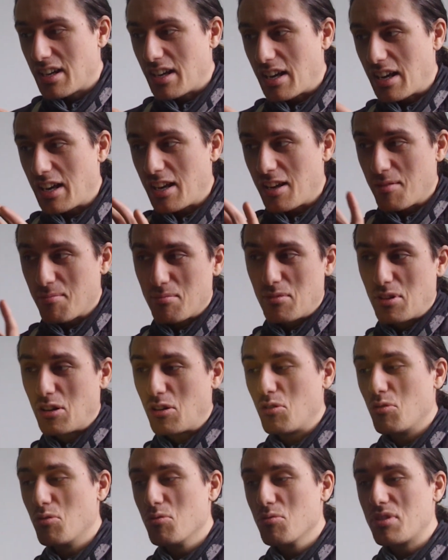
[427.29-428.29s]

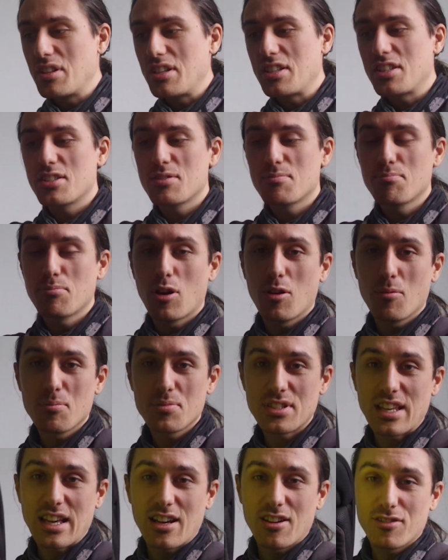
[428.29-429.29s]
All this
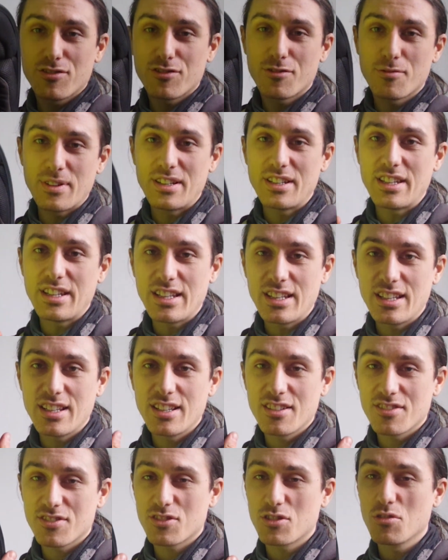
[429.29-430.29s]
pops out from in here.
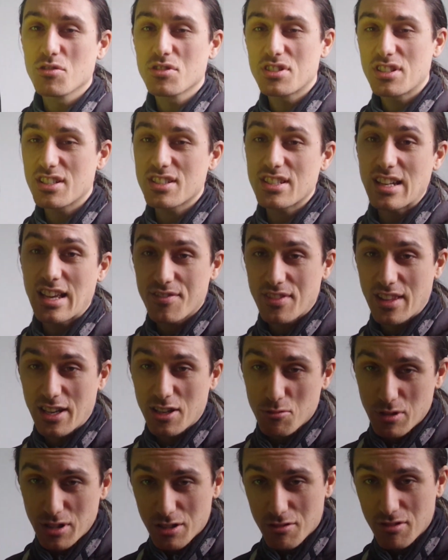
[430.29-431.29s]
Of course, it doesn't have that
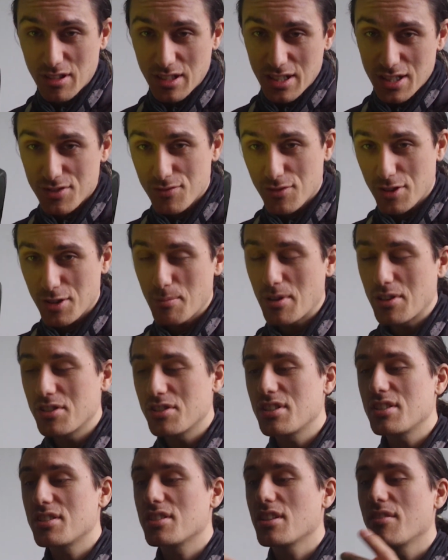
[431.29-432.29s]
quick release for the
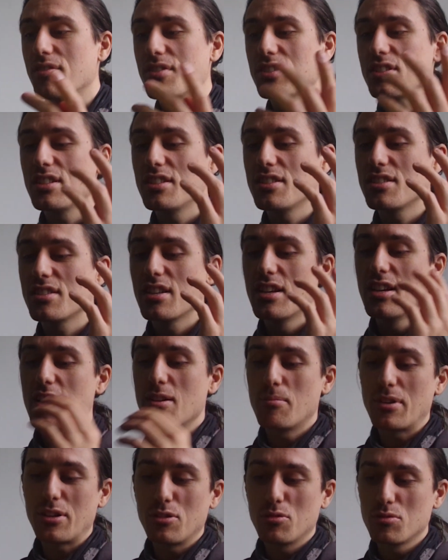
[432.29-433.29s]
emergency services,
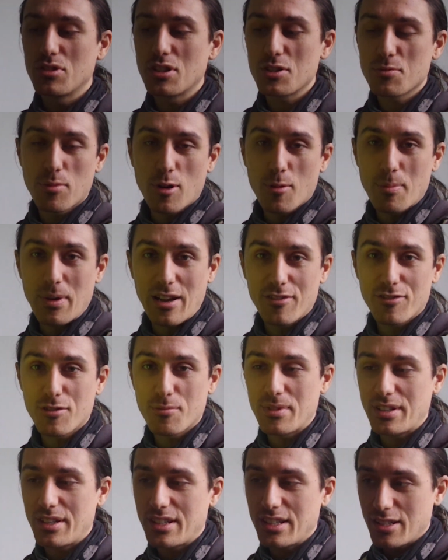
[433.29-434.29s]
but it all does pop out
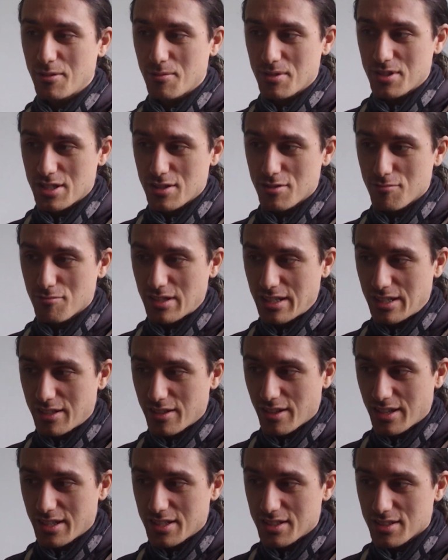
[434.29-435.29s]
from in here, which is really
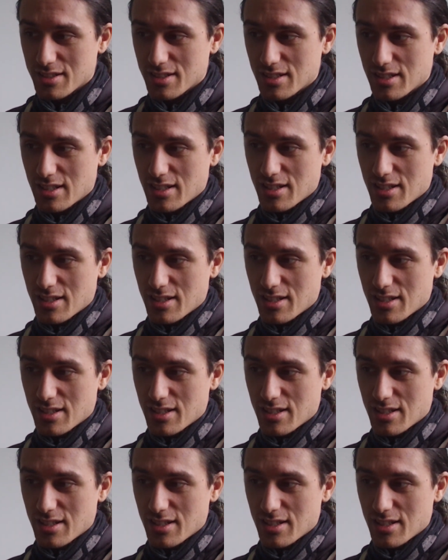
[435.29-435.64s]
nice.